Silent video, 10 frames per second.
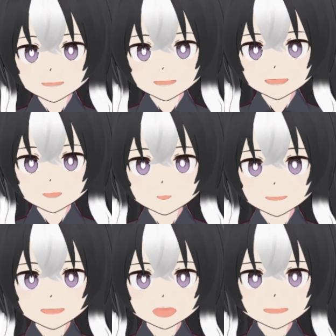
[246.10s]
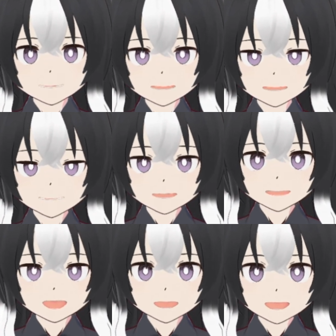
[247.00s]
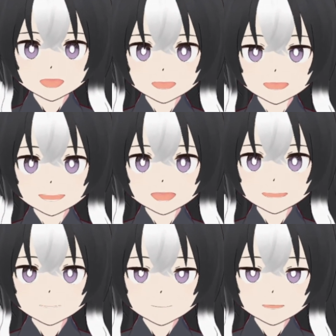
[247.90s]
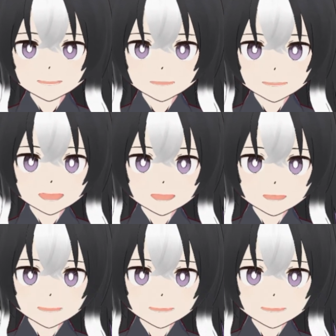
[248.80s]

a huge goals person, but I'm trying to get better at it.